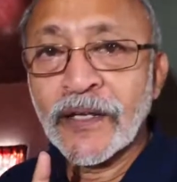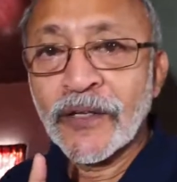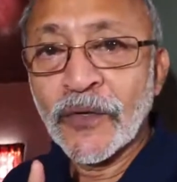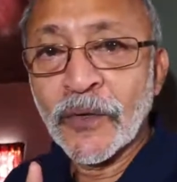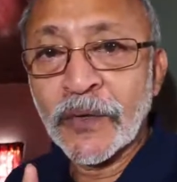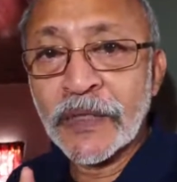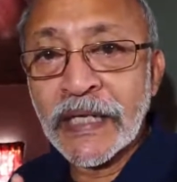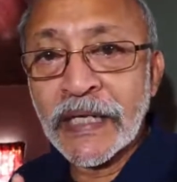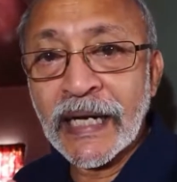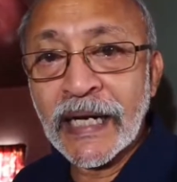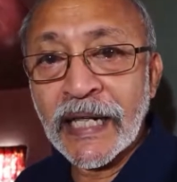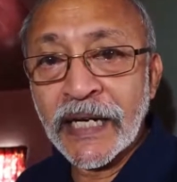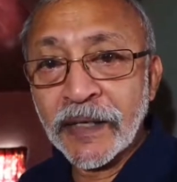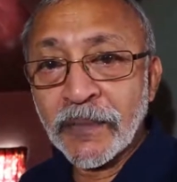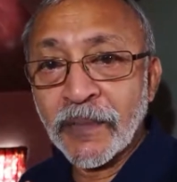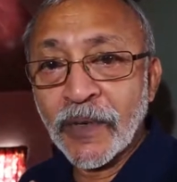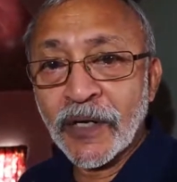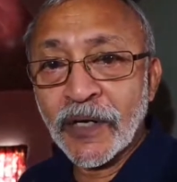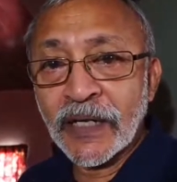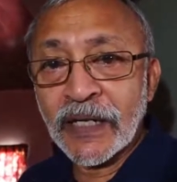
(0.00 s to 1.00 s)
Don't tell
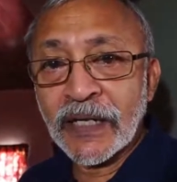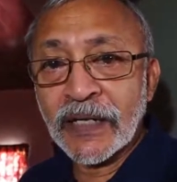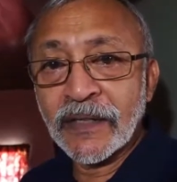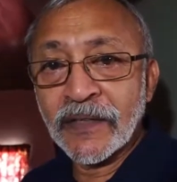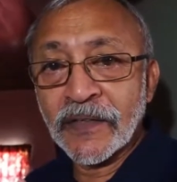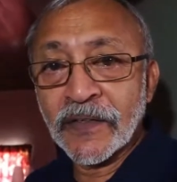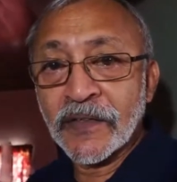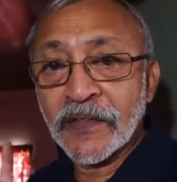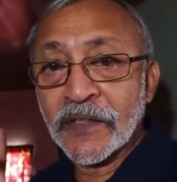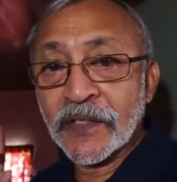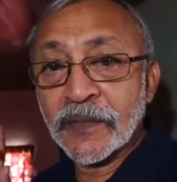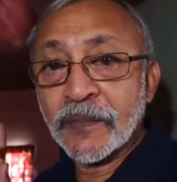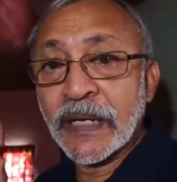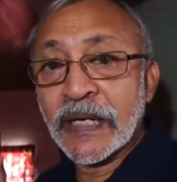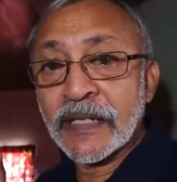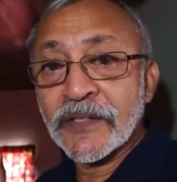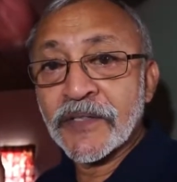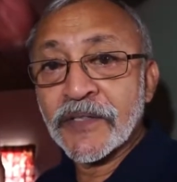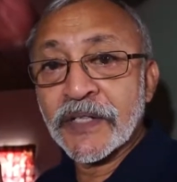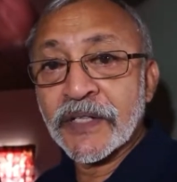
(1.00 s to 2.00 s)
anybody, this is
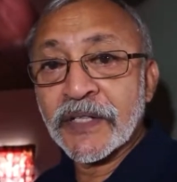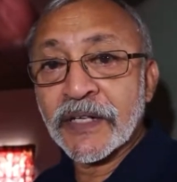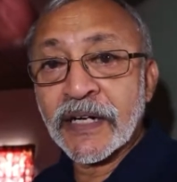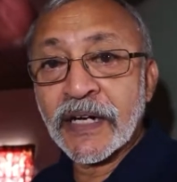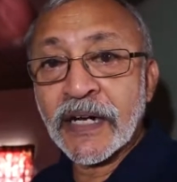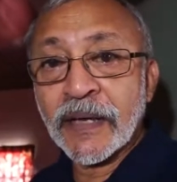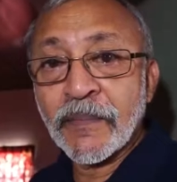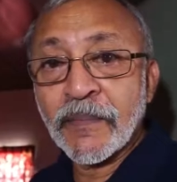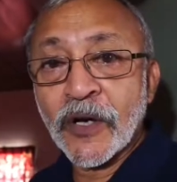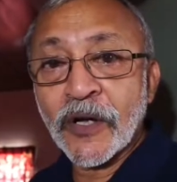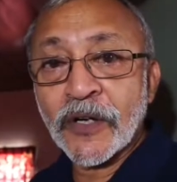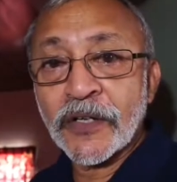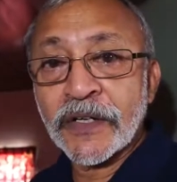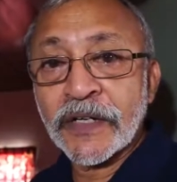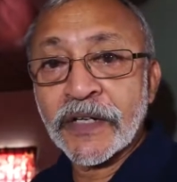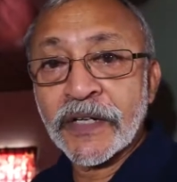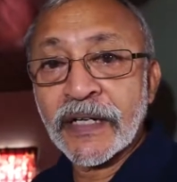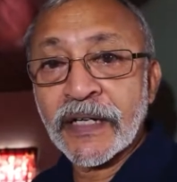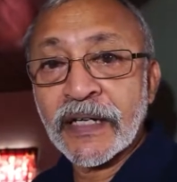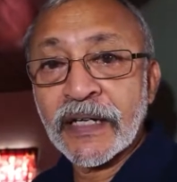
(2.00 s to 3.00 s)
my secret
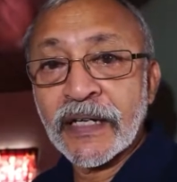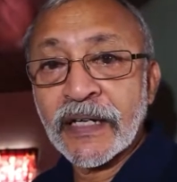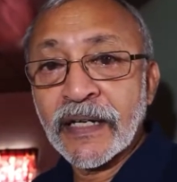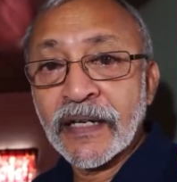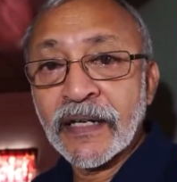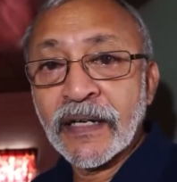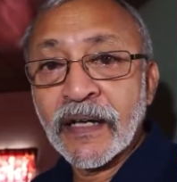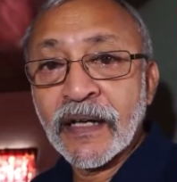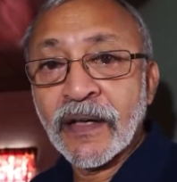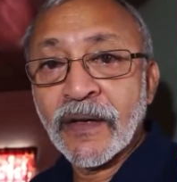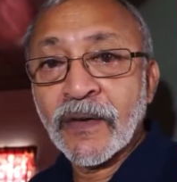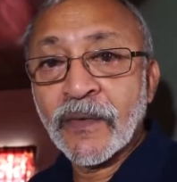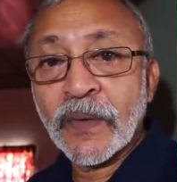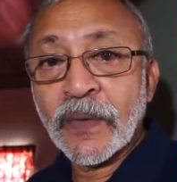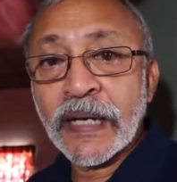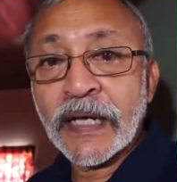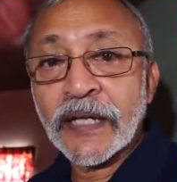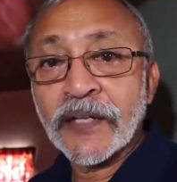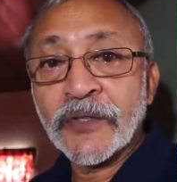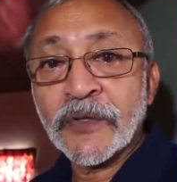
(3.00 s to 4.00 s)
laboratory
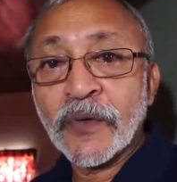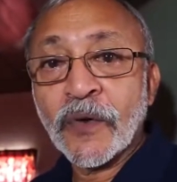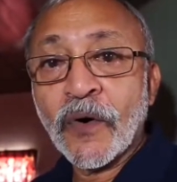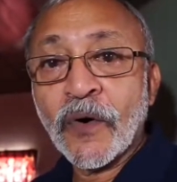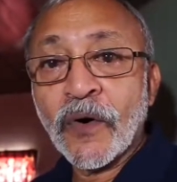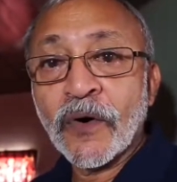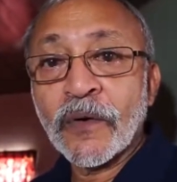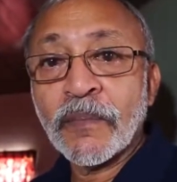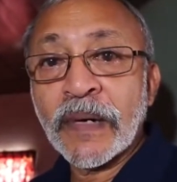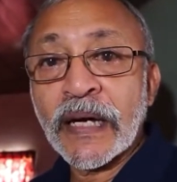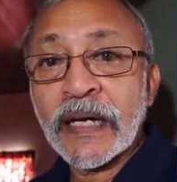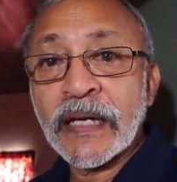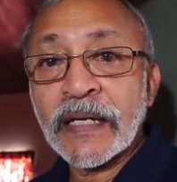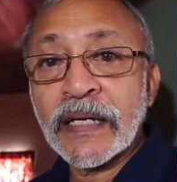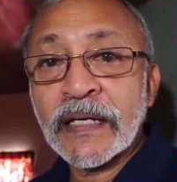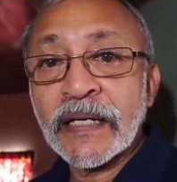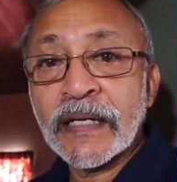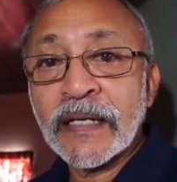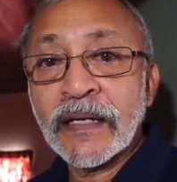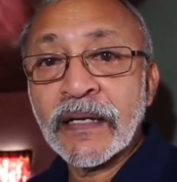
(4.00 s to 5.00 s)
where I do all my
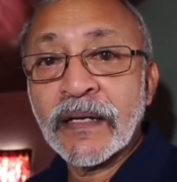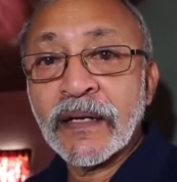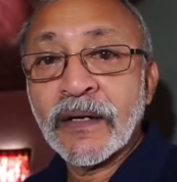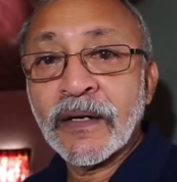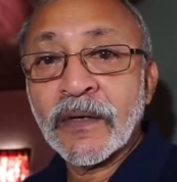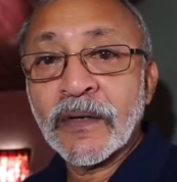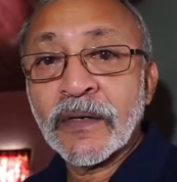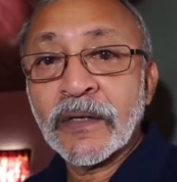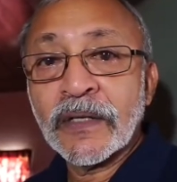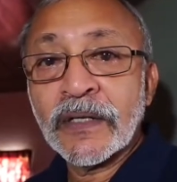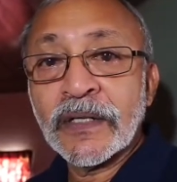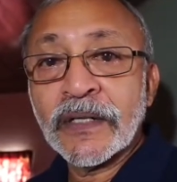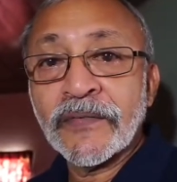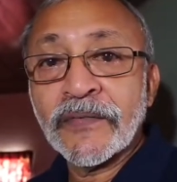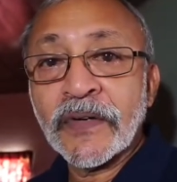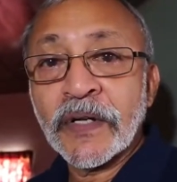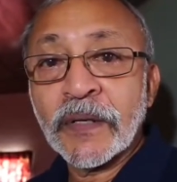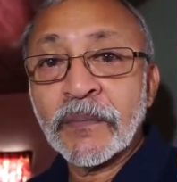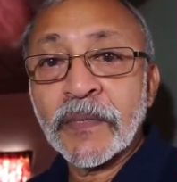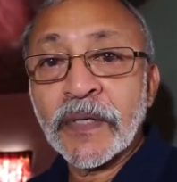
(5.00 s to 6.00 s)

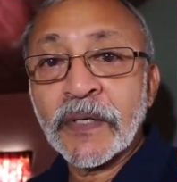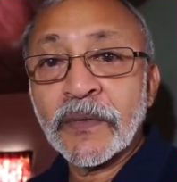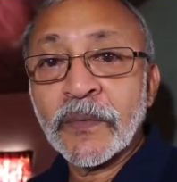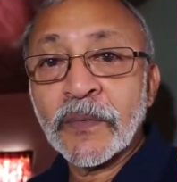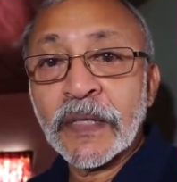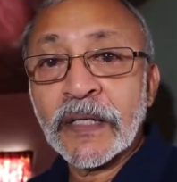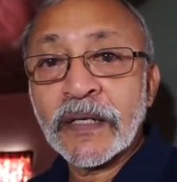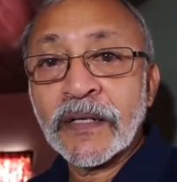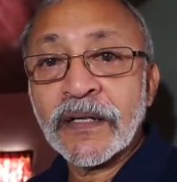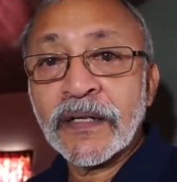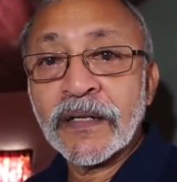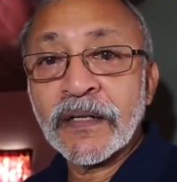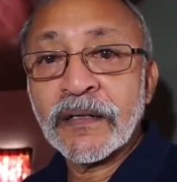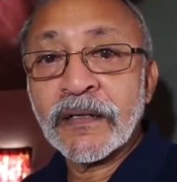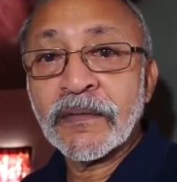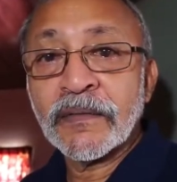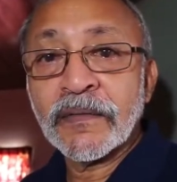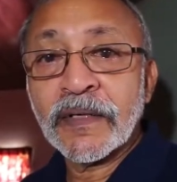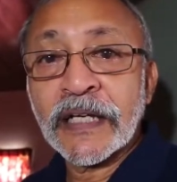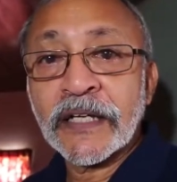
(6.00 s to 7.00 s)
development work,
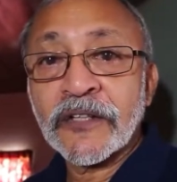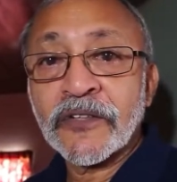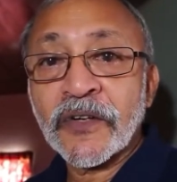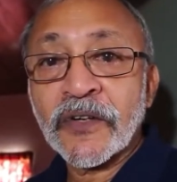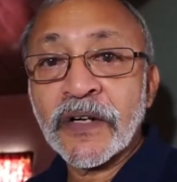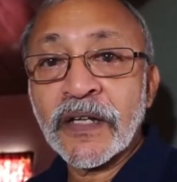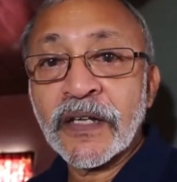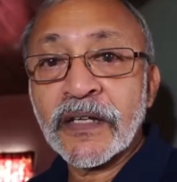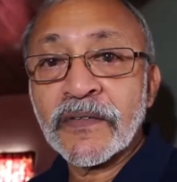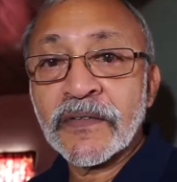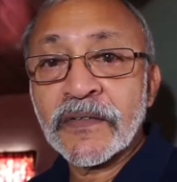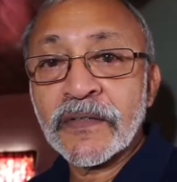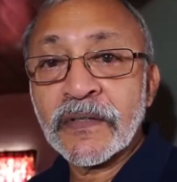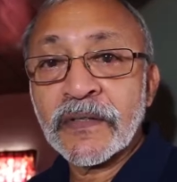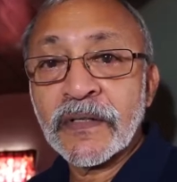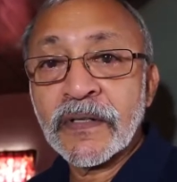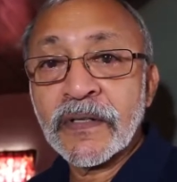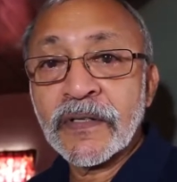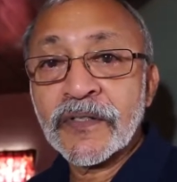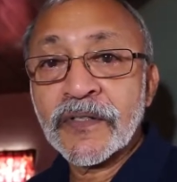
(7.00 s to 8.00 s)
electronics,
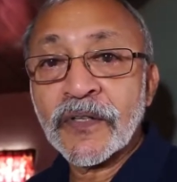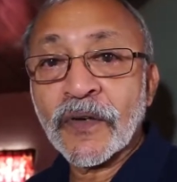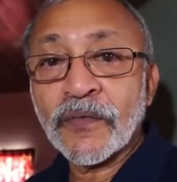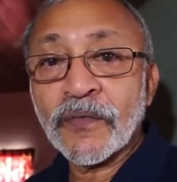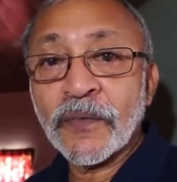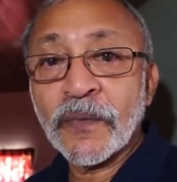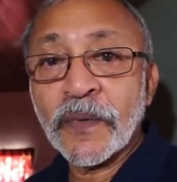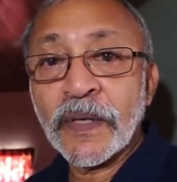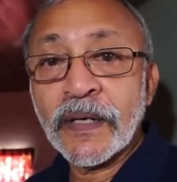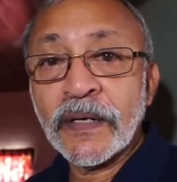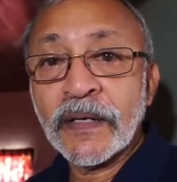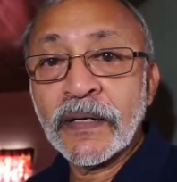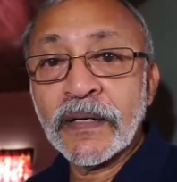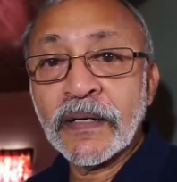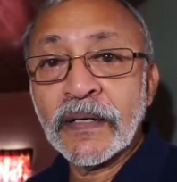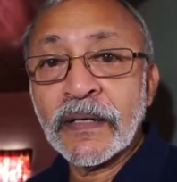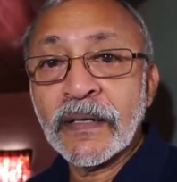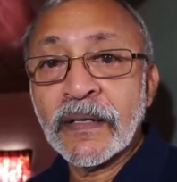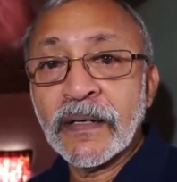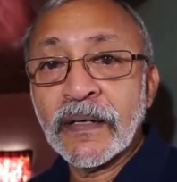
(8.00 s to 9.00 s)
software,
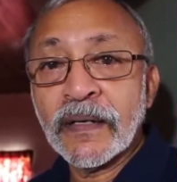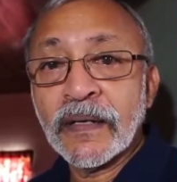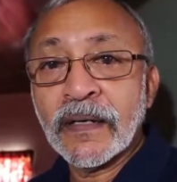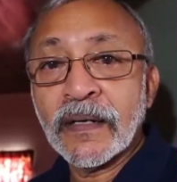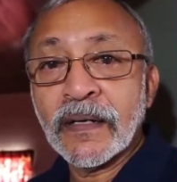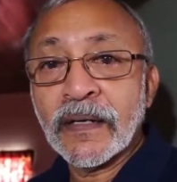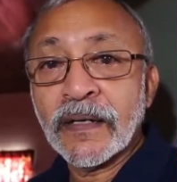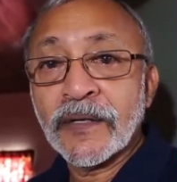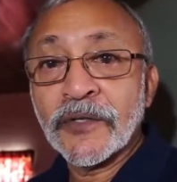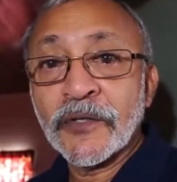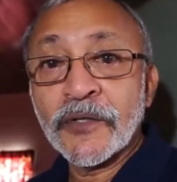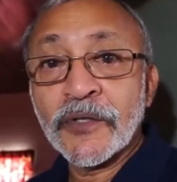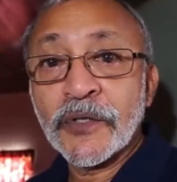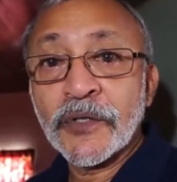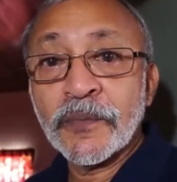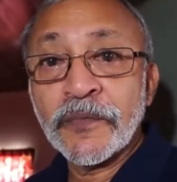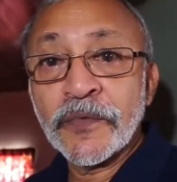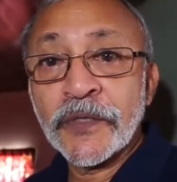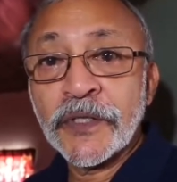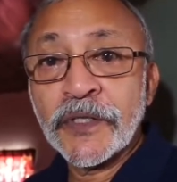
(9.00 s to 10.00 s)

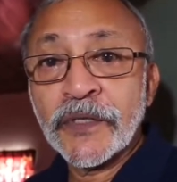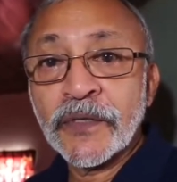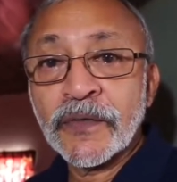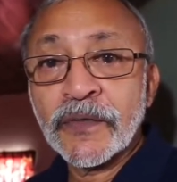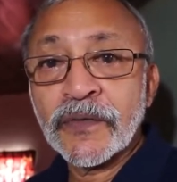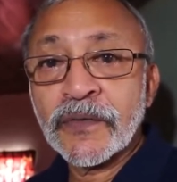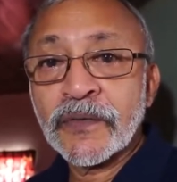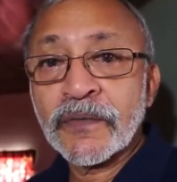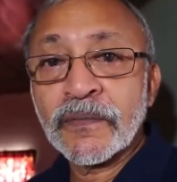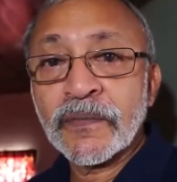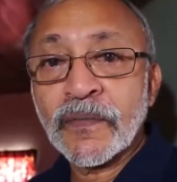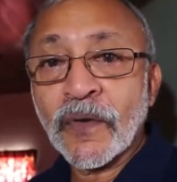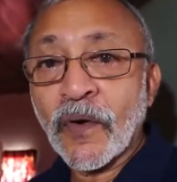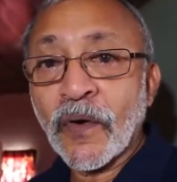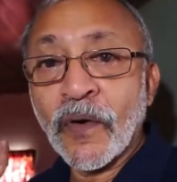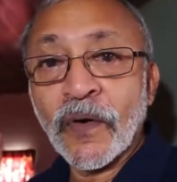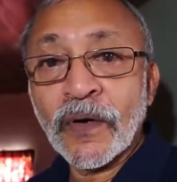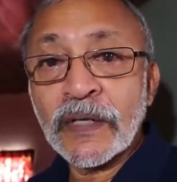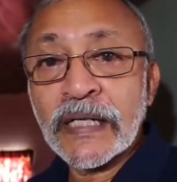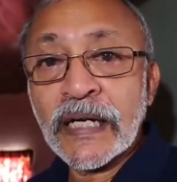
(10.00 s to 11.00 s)
YouTube videos,
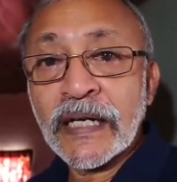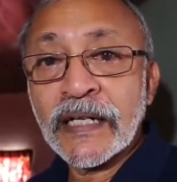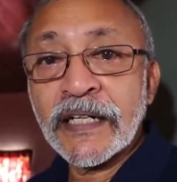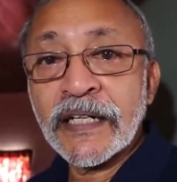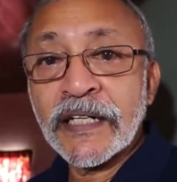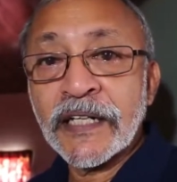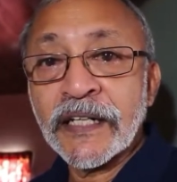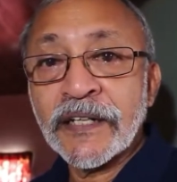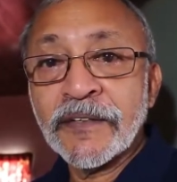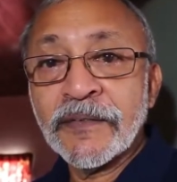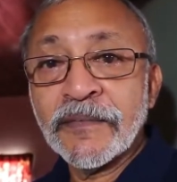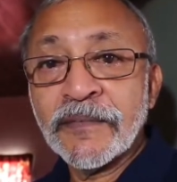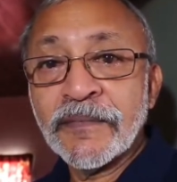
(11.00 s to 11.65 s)
all done here.